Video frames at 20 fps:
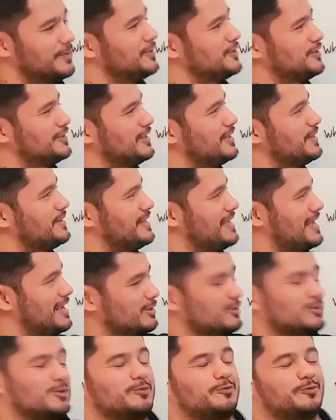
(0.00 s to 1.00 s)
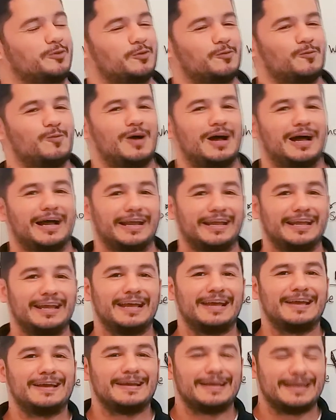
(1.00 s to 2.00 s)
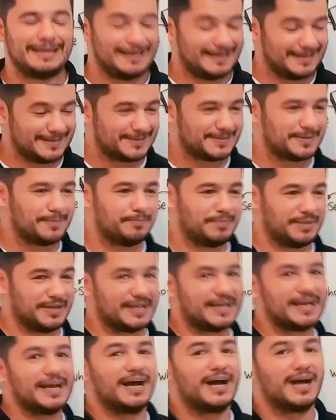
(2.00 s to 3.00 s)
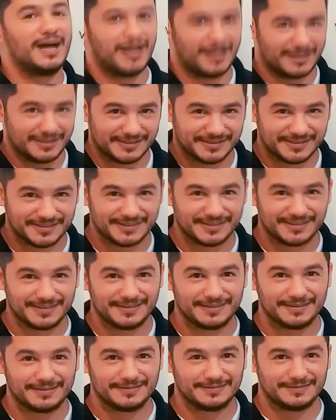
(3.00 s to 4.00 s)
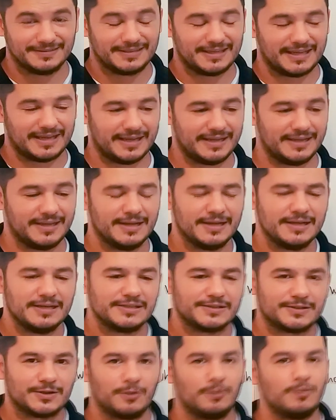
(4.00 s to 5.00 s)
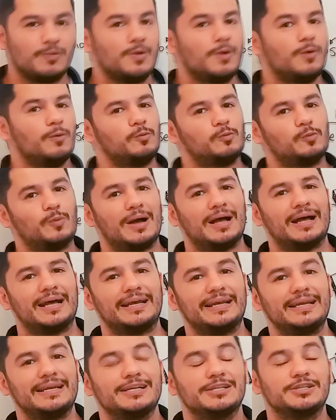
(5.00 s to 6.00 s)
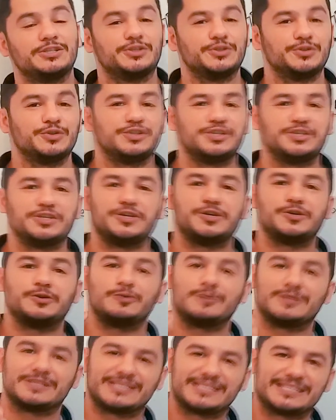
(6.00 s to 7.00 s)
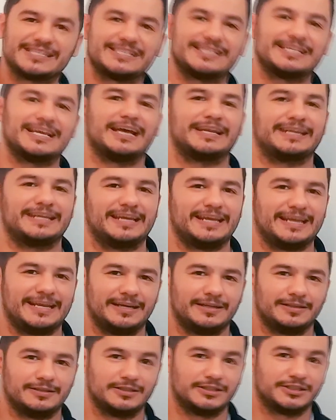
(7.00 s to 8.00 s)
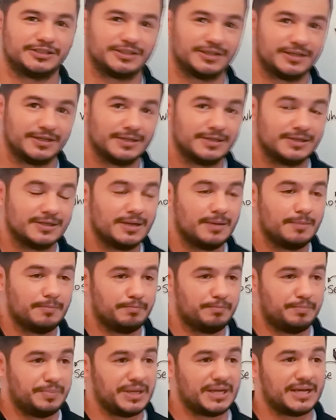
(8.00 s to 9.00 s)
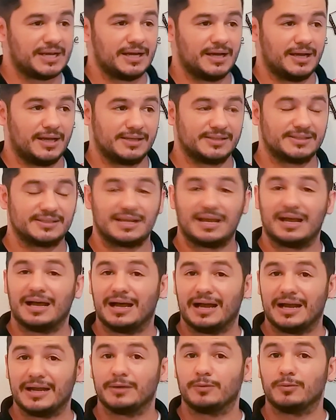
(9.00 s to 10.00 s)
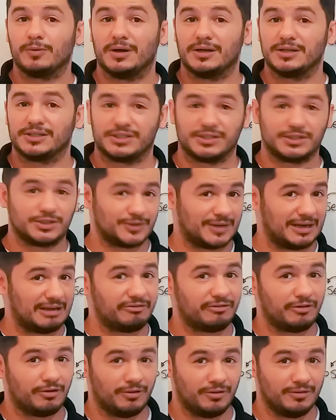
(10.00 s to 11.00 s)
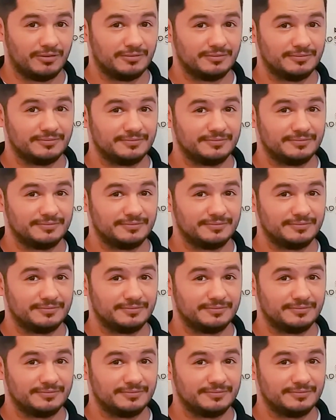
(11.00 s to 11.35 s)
Usually the answer for why is because. Okay? So why do you study English? Because I want to travel.